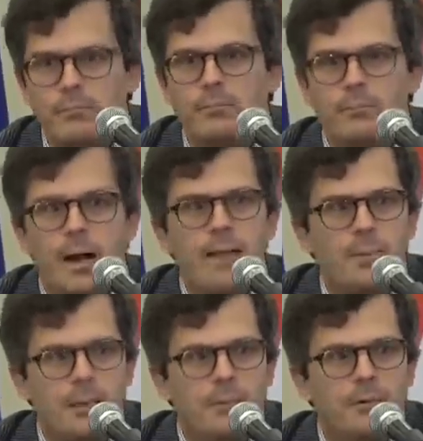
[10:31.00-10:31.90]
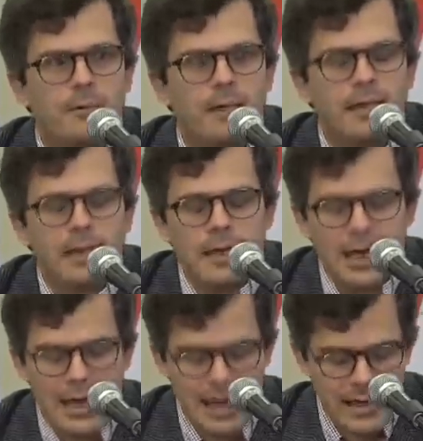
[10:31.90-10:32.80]
my people.
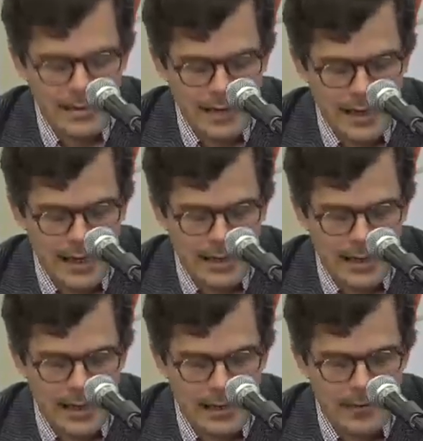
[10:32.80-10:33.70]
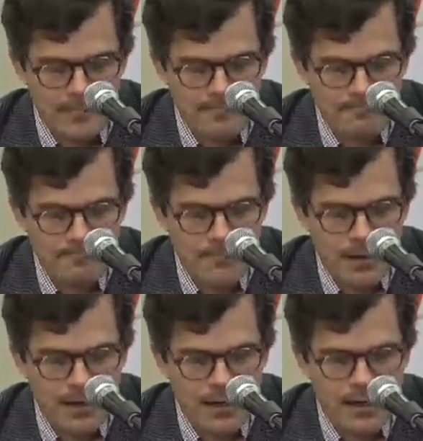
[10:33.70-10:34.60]
And again,
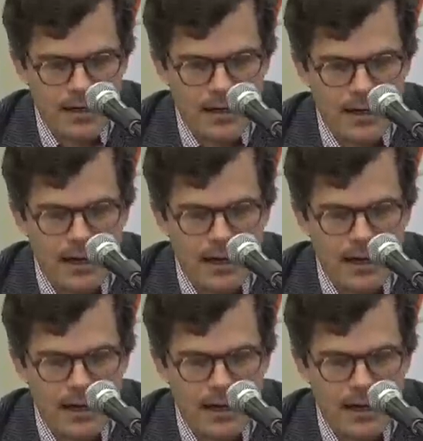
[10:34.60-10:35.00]
I